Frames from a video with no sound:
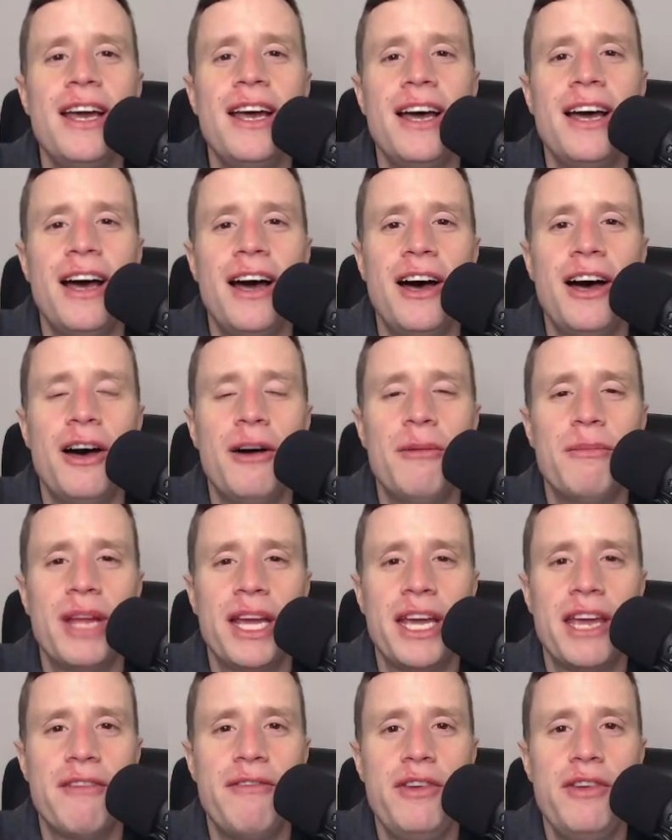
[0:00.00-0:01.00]

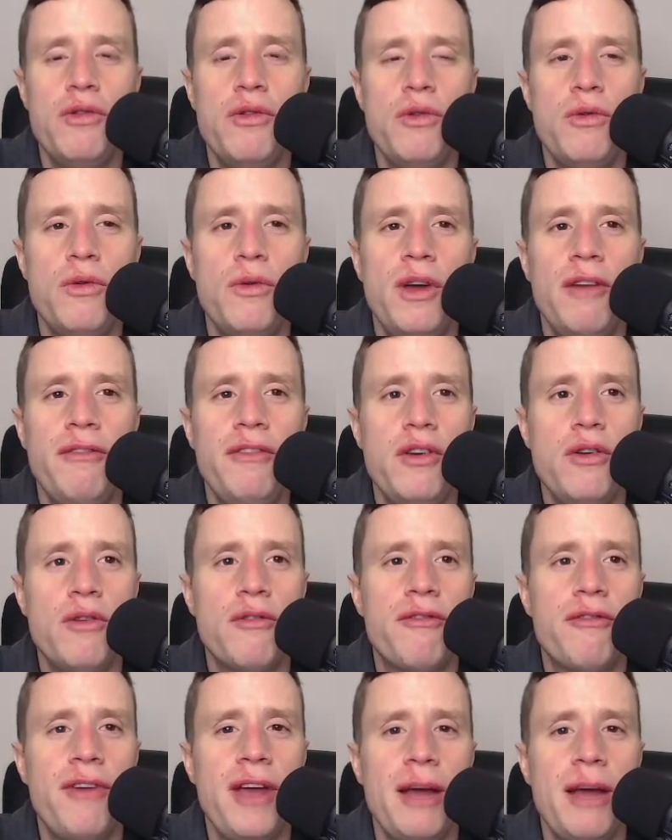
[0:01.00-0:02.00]
Like if
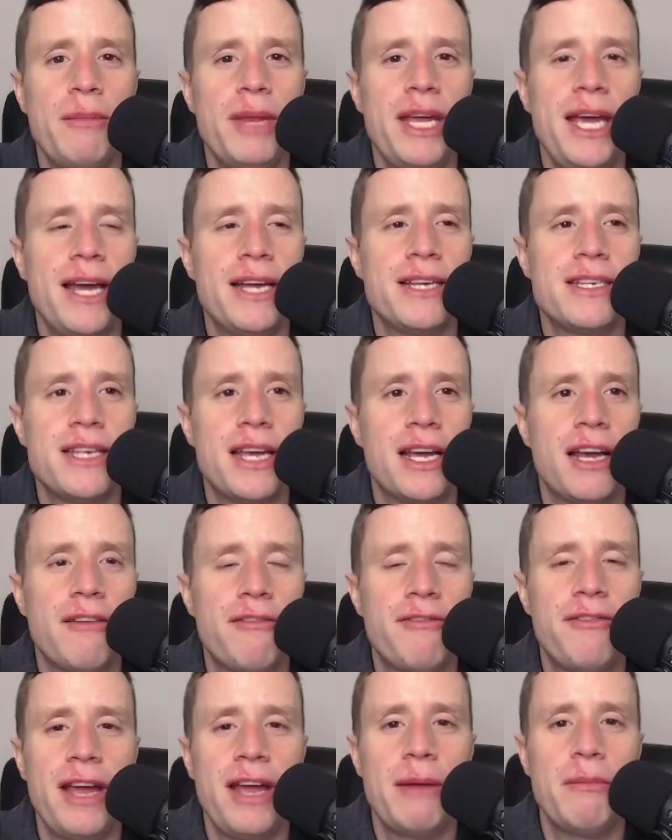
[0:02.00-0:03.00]
your family has like a
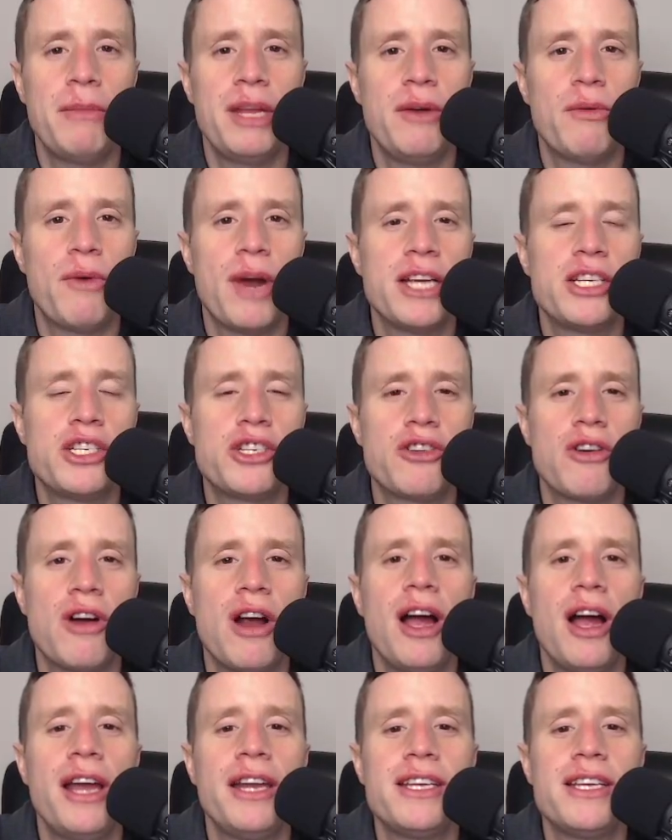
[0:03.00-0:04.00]
family
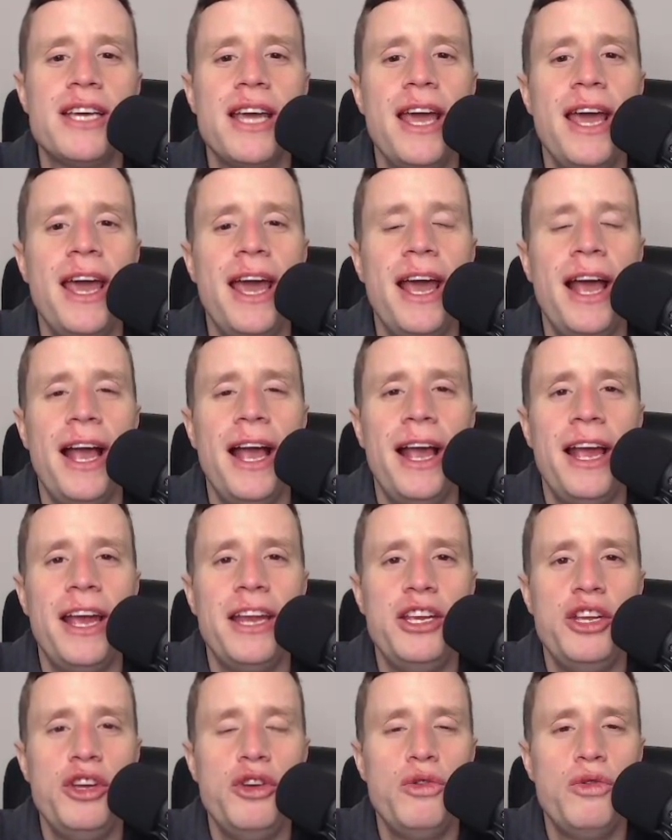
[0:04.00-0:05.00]
restaurant
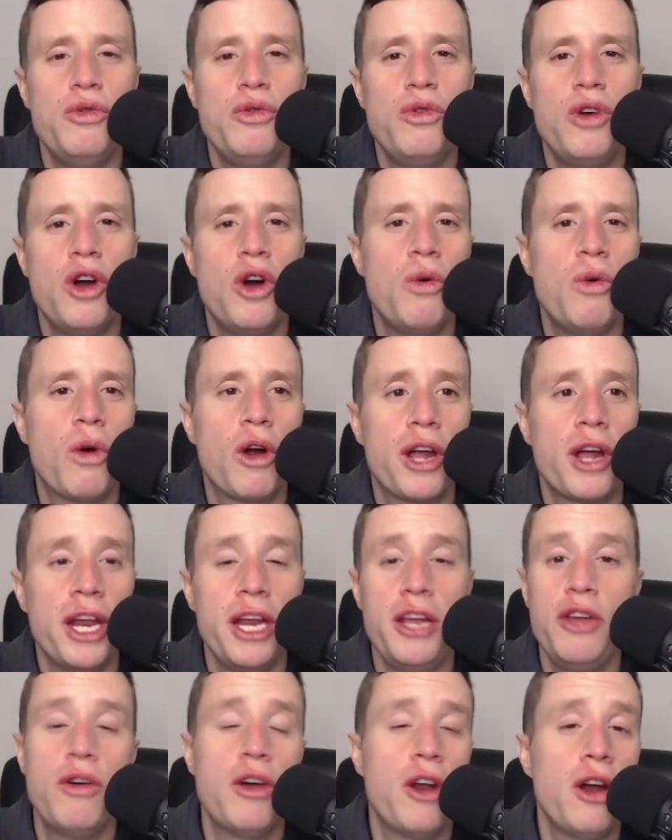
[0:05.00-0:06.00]
and you go work
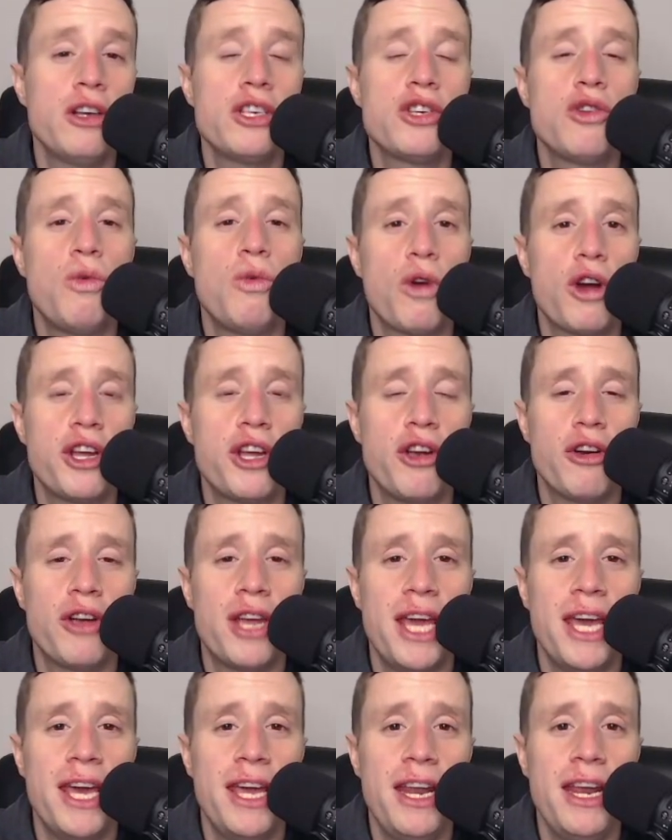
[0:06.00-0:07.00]
in it, you can also work your
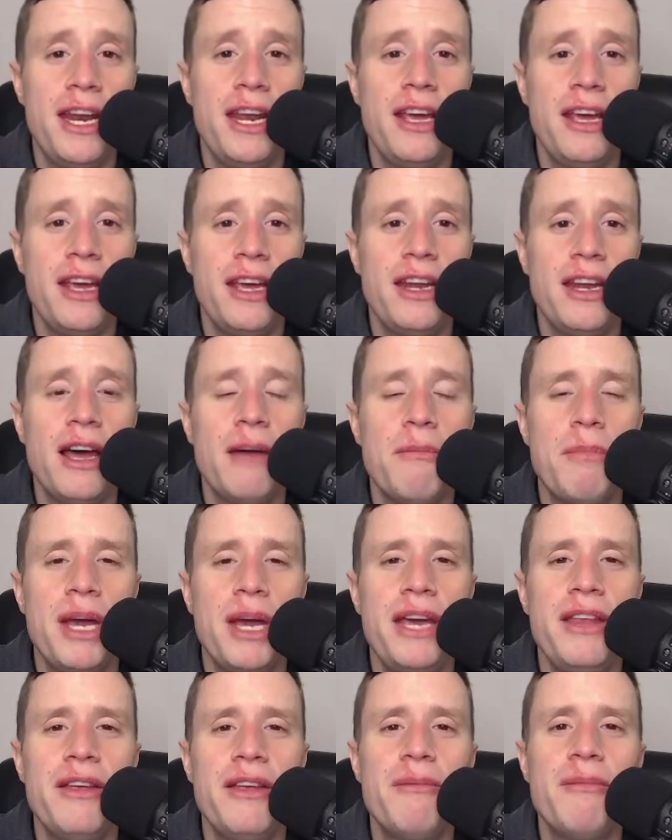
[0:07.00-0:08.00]
kid in it and not
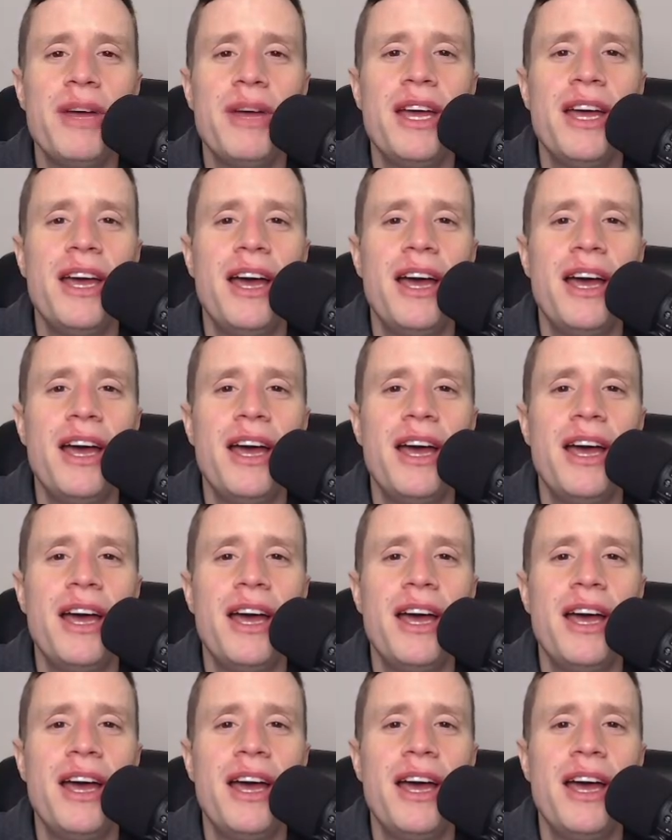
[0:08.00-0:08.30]
pay them.